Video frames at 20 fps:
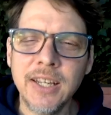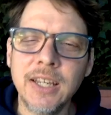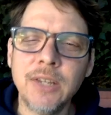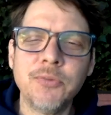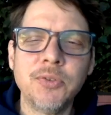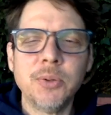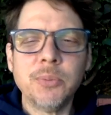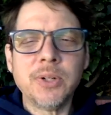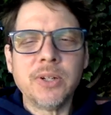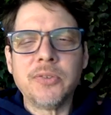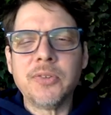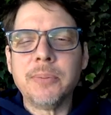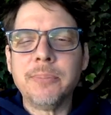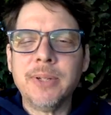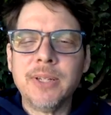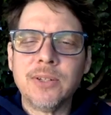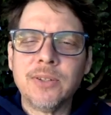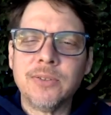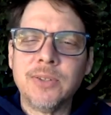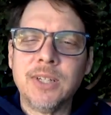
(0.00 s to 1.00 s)
If you want to send
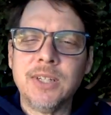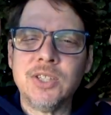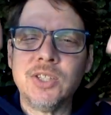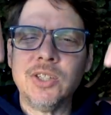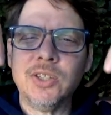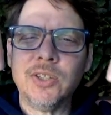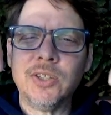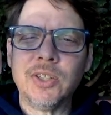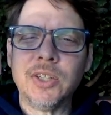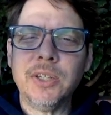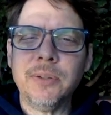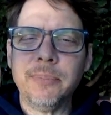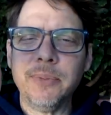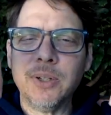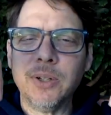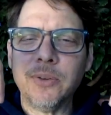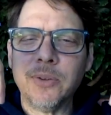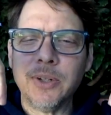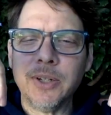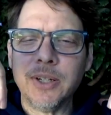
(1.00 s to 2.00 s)
me a donation to keep
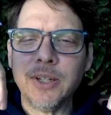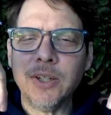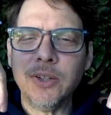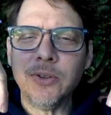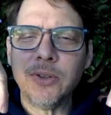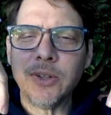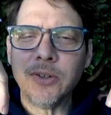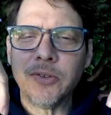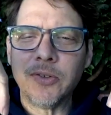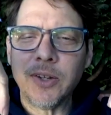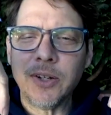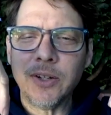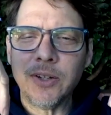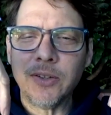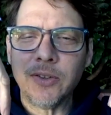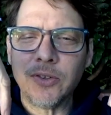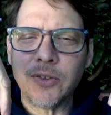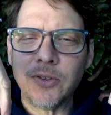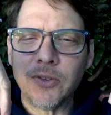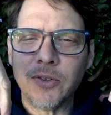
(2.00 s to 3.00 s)
me going, you can send
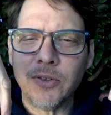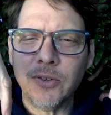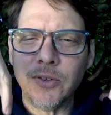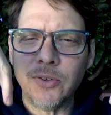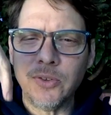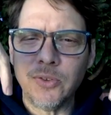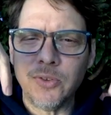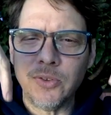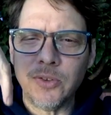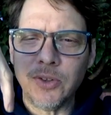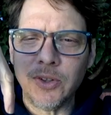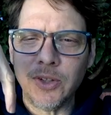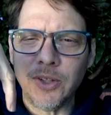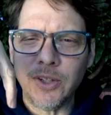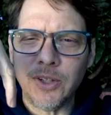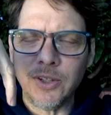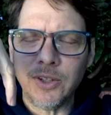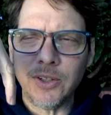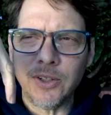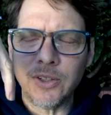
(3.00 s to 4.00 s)
it to
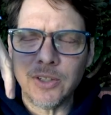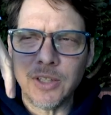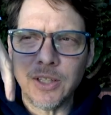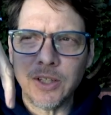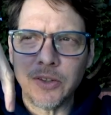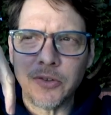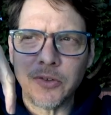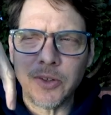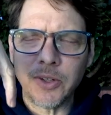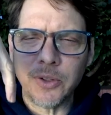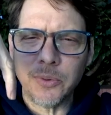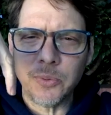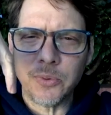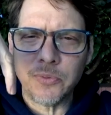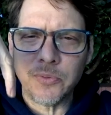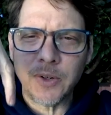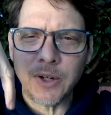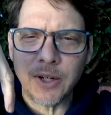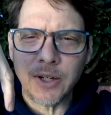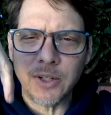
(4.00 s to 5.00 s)
the links that you
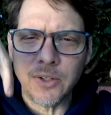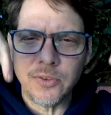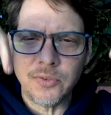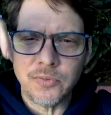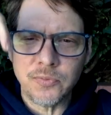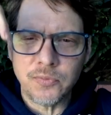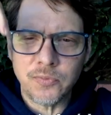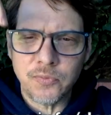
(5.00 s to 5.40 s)
will find